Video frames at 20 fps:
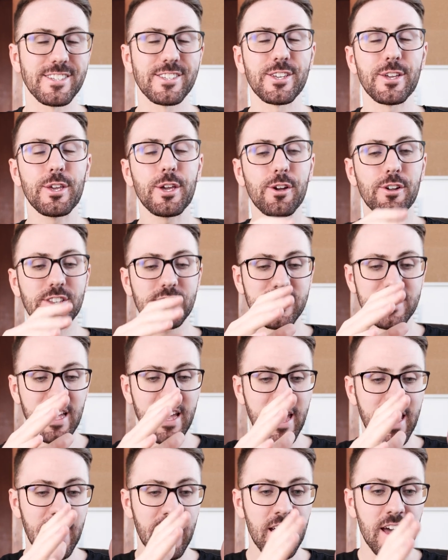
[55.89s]
So you could
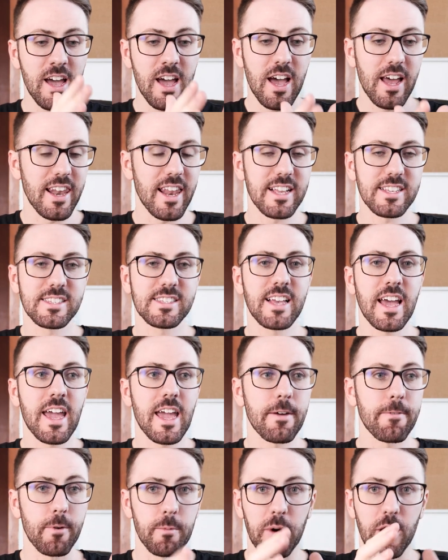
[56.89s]
say, let's
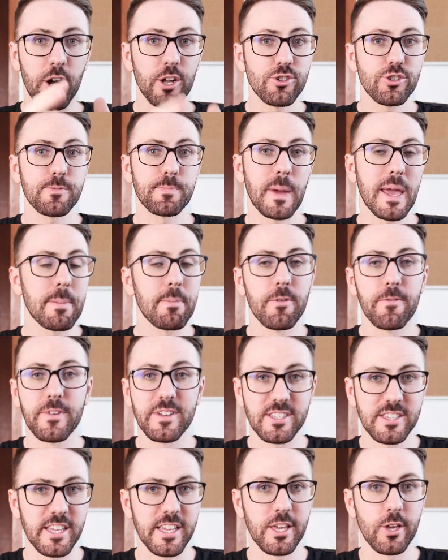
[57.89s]
say from 100 people
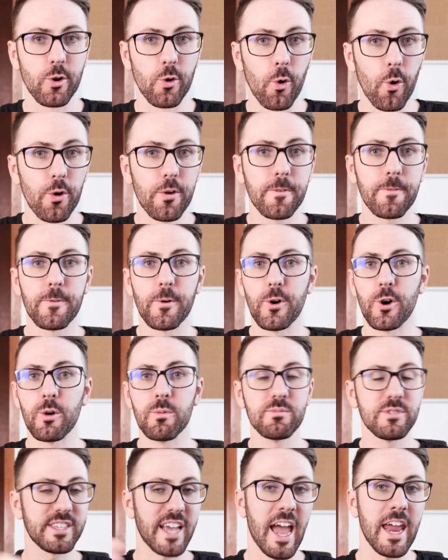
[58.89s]
visiting your order
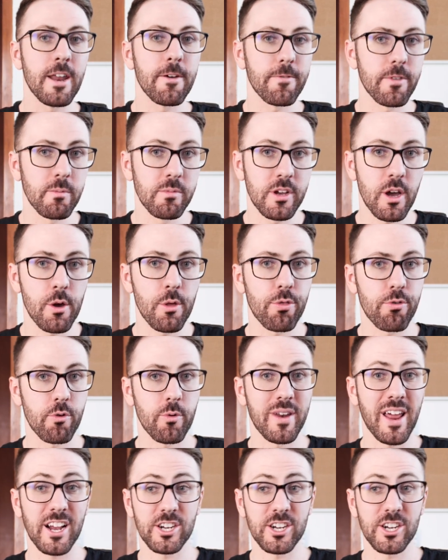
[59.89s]
form, 10 of them go through and